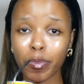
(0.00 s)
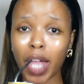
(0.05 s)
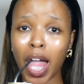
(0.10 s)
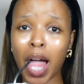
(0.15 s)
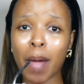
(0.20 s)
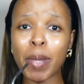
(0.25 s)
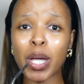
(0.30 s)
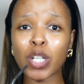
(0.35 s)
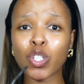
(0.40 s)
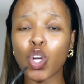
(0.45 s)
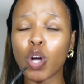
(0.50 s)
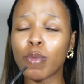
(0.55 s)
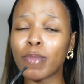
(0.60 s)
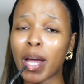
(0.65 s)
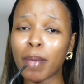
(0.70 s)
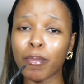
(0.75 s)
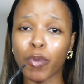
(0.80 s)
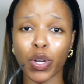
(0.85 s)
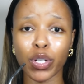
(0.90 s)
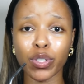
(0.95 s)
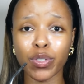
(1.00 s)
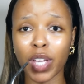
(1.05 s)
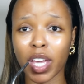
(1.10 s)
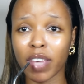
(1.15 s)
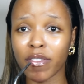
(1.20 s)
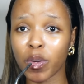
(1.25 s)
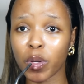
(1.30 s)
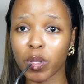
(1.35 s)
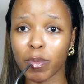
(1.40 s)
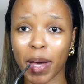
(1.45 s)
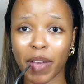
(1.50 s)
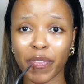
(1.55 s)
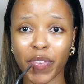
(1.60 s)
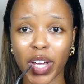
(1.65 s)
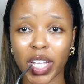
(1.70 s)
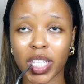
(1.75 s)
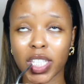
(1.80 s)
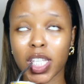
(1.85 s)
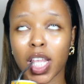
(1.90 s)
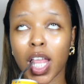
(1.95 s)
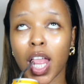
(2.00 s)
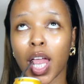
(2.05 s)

I'm like, sure, I'm not going to Envy with my friends.